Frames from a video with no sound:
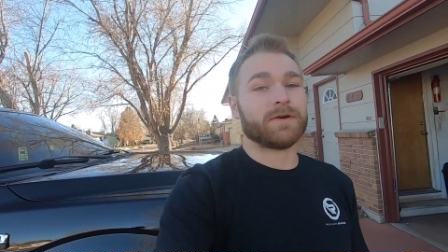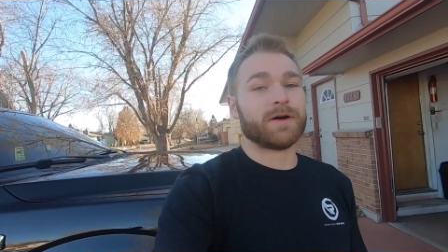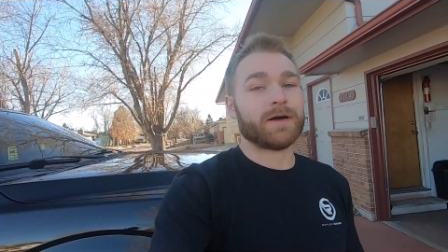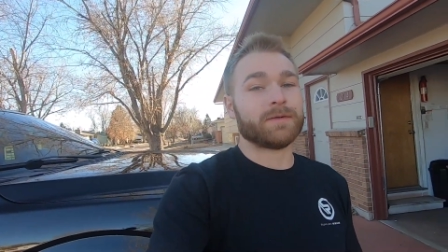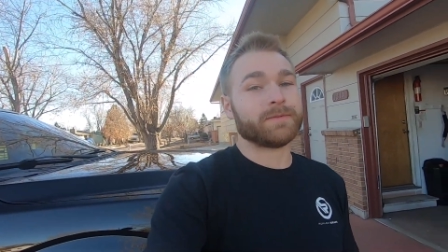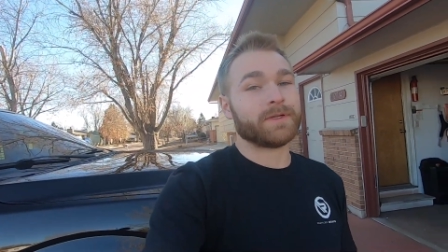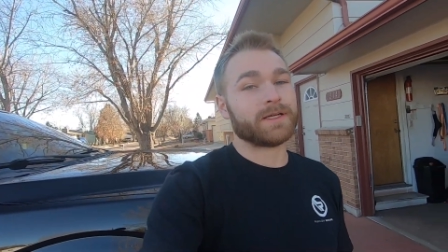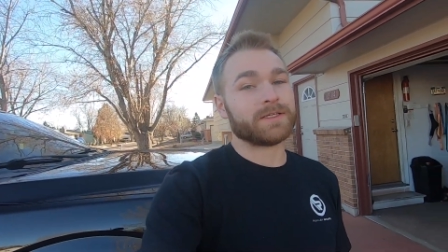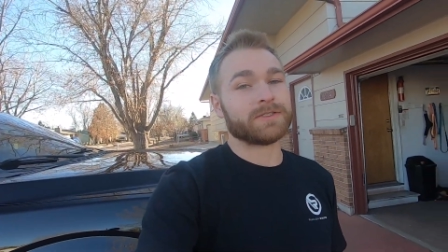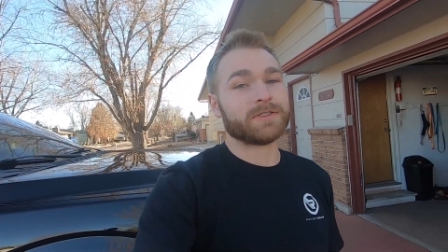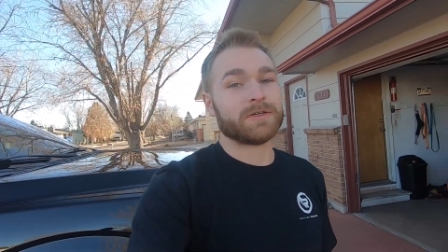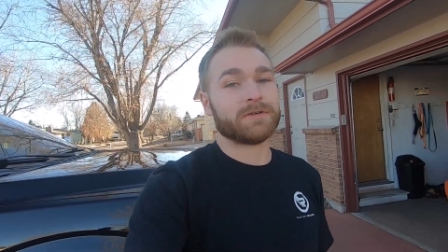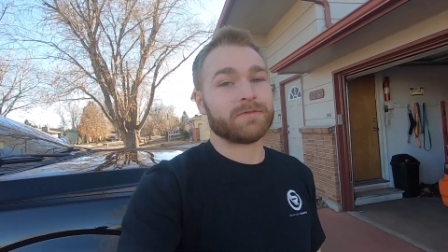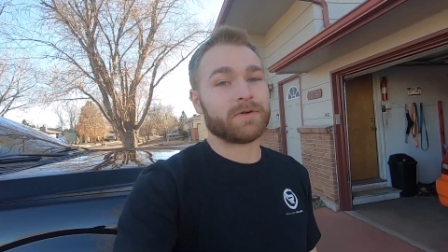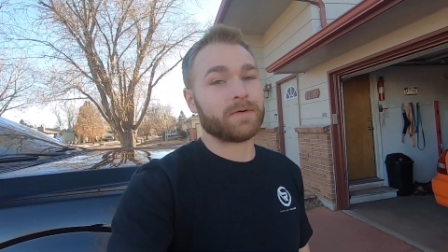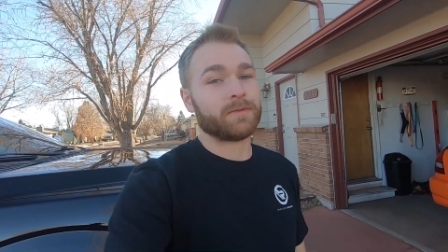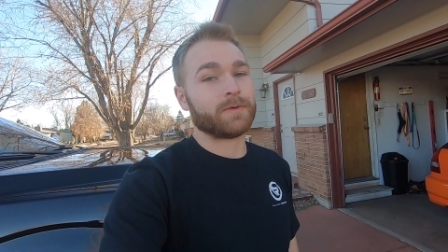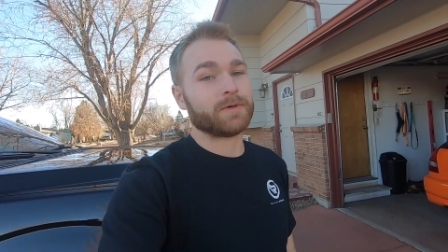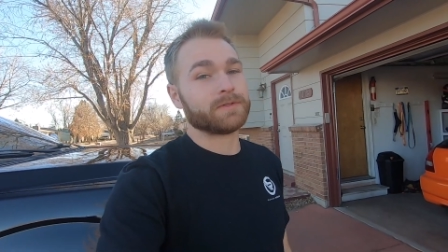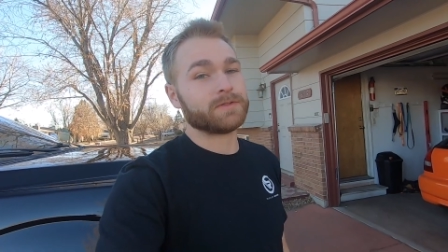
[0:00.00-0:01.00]
I'm not sure if
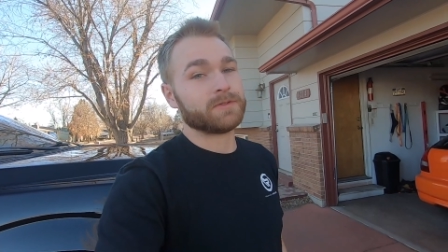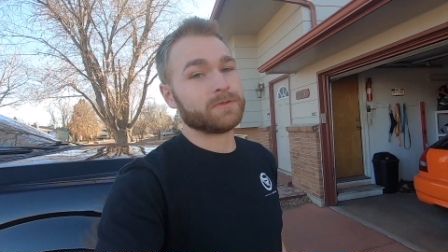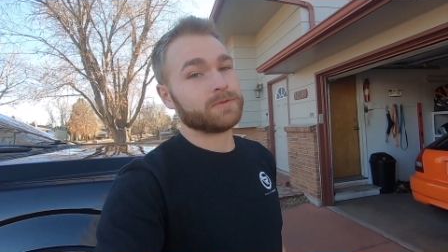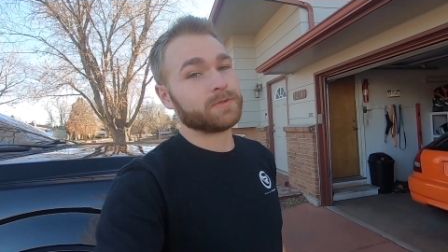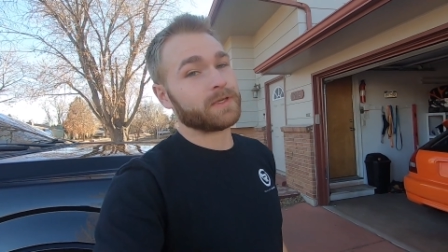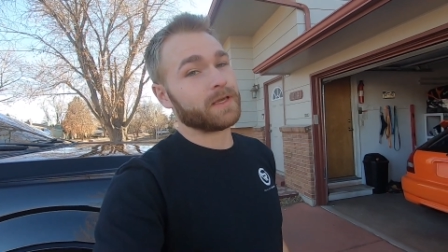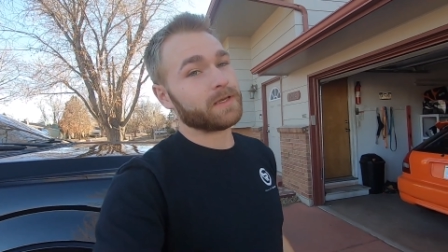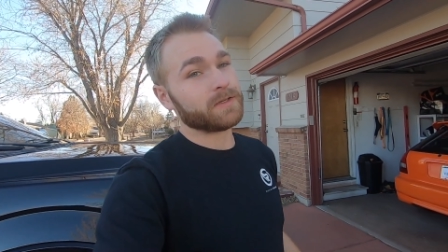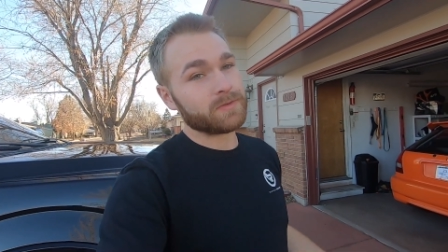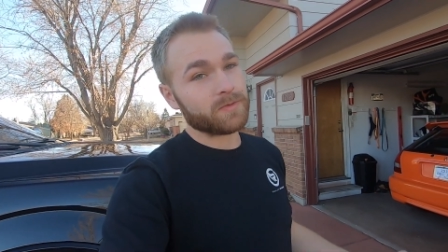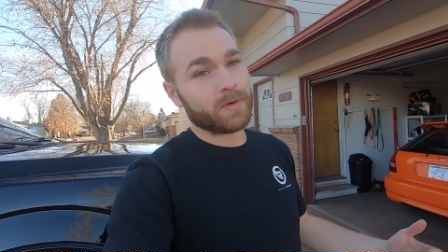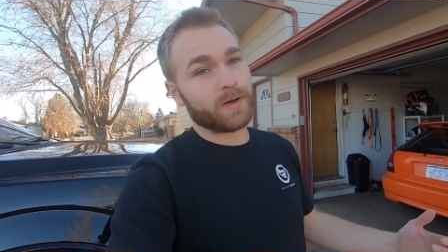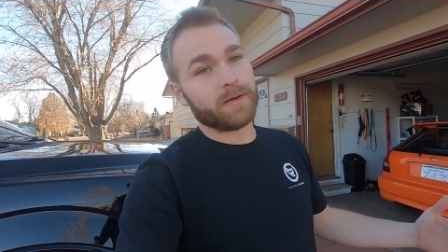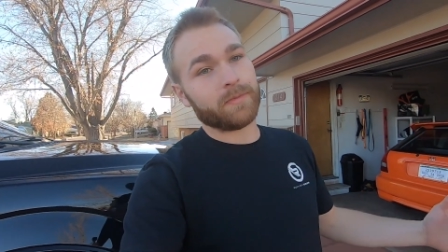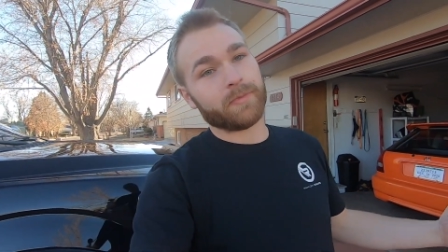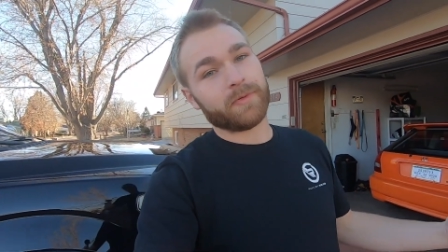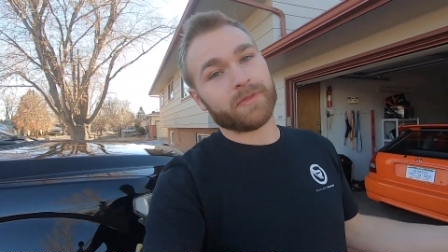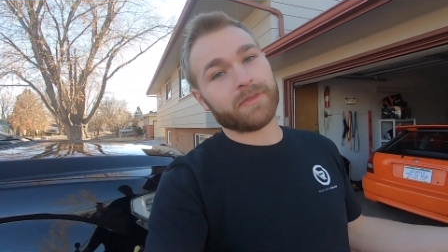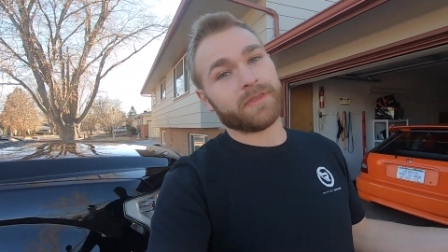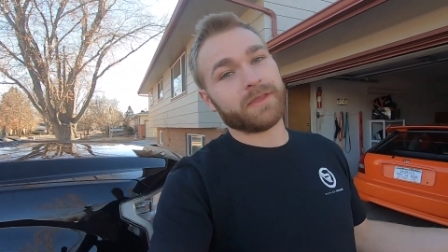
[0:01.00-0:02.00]
I want to K-swap